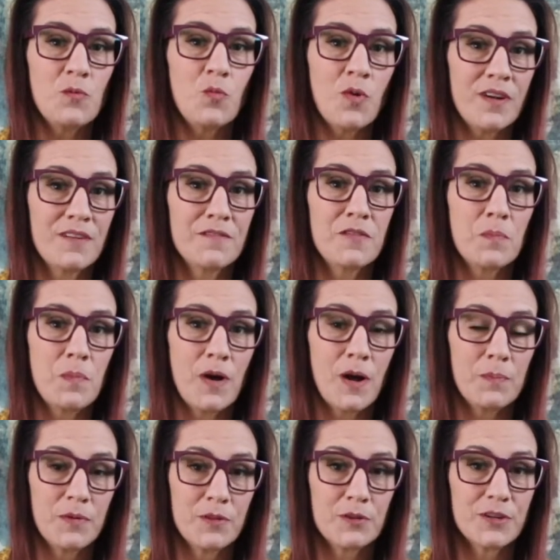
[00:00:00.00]
one of the
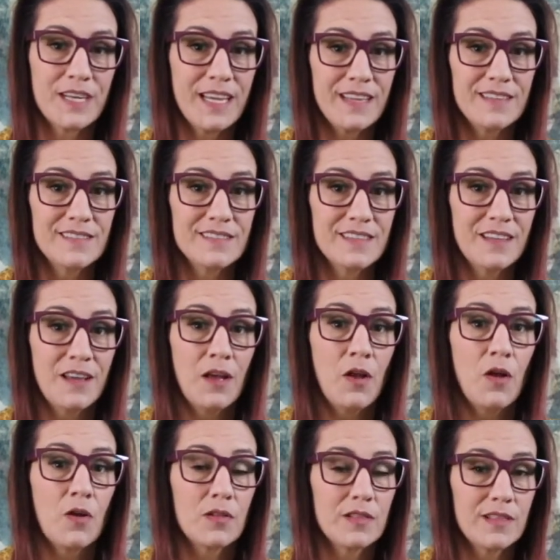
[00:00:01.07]
popular kids,
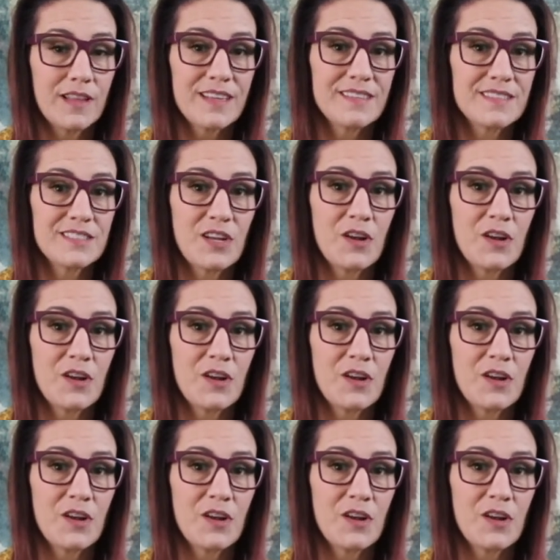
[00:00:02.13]
let's